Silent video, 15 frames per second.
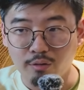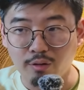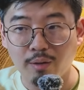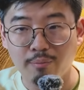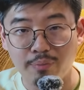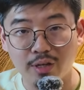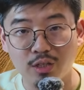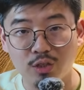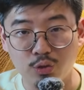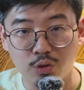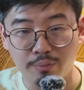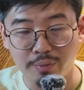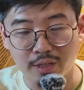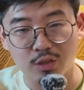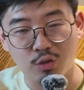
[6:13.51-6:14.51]
Ramping is
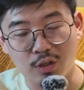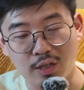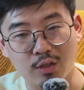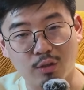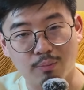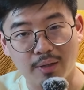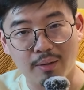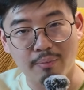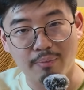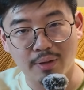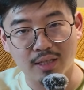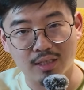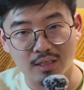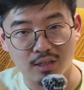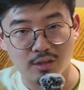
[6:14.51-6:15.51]
good because you get to play
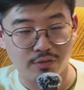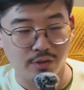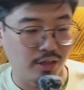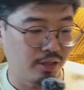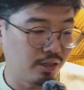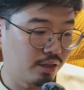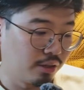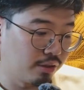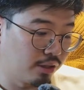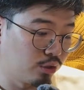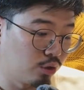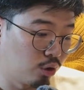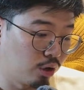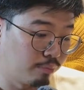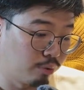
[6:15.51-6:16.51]
bigger stuff earlier
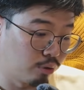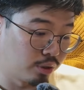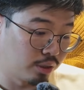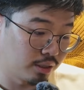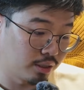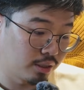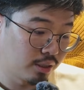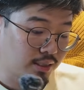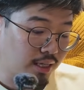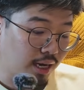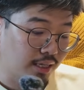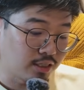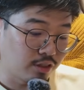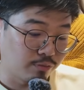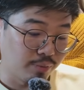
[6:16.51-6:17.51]
than your opponent. These
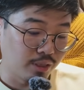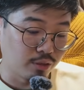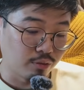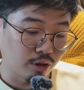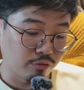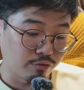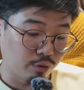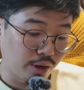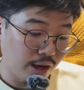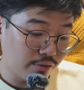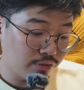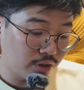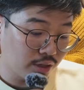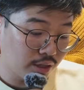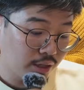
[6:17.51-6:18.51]
guys have been around
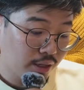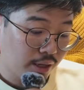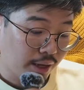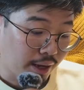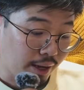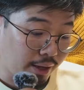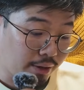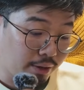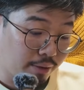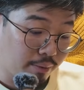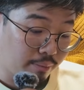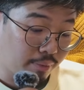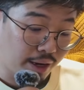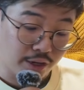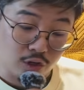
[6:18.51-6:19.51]
forever and
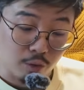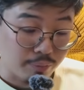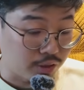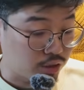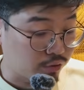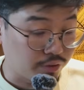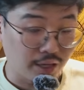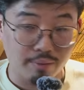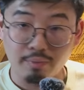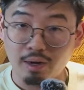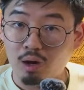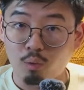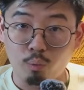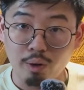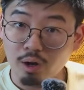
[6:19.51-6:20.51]
my copies of them
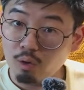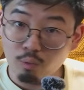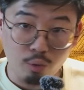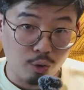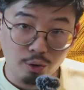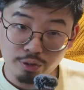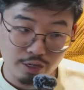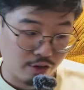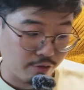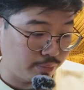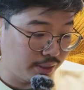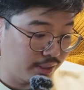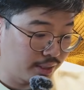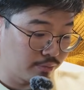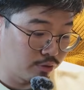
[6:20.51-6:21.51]
are well worn. I've
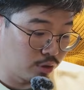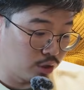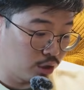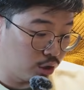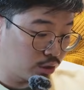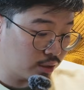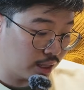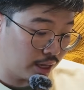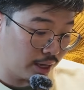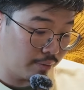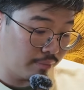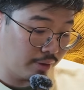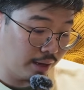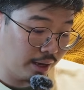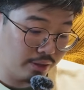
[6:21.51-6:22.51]
played them for a long
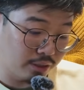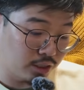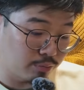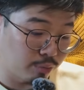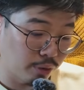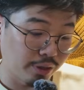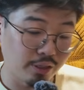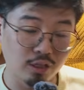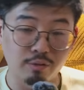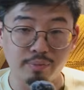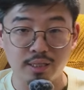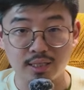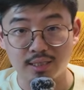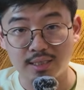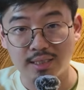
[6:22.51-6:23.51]
time. At this point, it'll
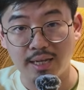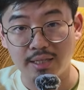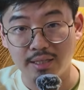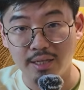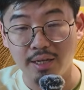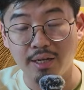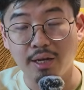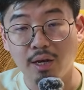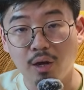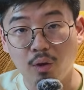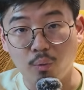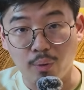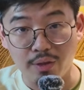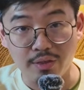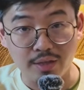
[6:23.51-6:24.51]
be a sad day
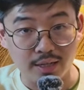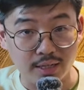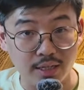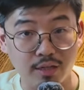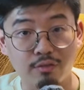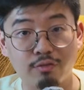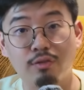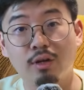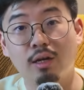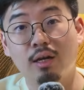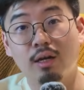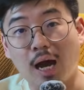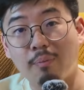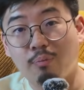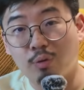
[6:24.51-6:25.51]
when they leave.
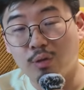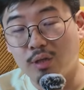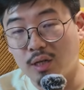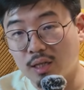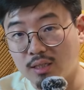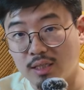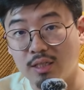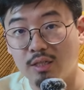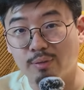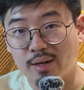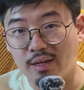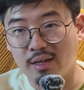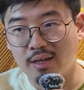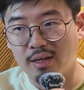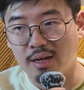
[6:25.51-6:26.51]
I put
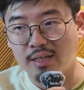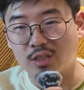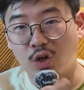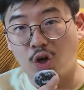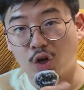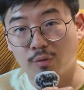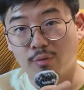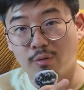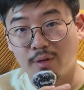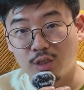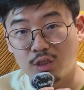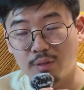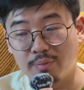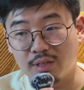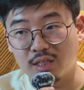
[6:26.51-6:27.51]
Cinderella as an honourable
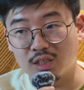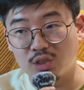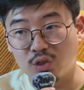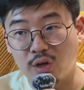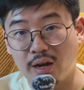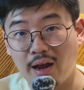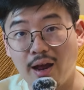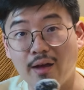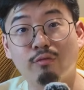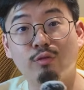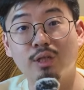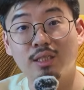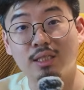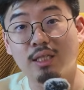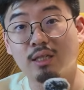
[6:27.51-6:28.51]
mention because not
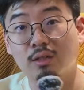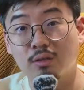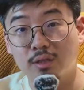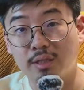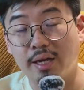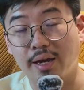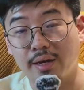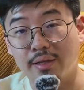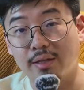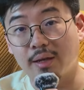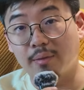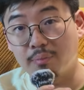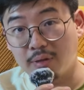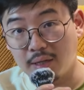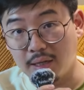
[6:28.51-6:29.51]
every single deck
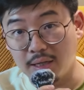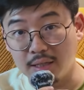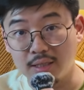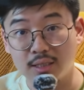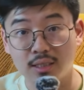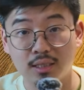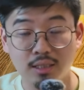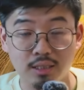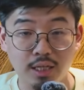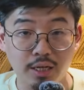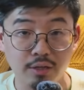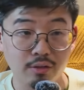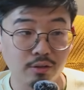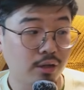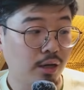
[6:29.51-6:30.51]
that plays
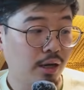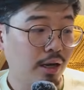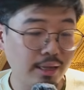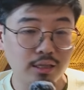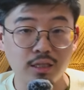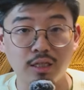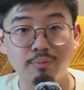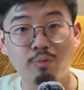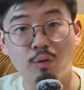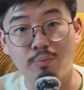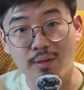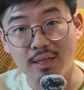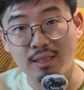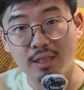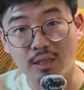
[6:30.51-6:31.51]
Sail and
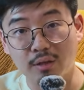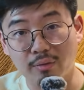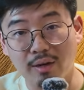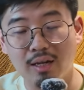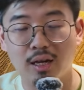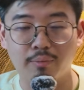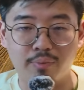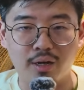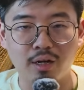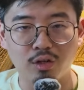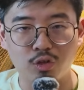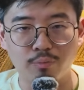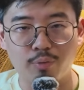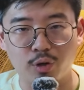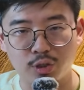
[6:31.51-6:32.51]
Tipo plays Cinderella,
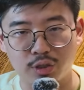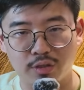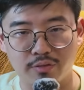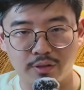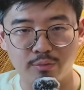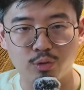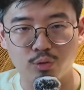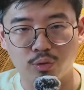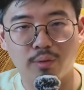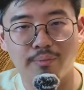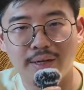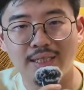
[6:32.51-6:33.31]
but a good portion of them do.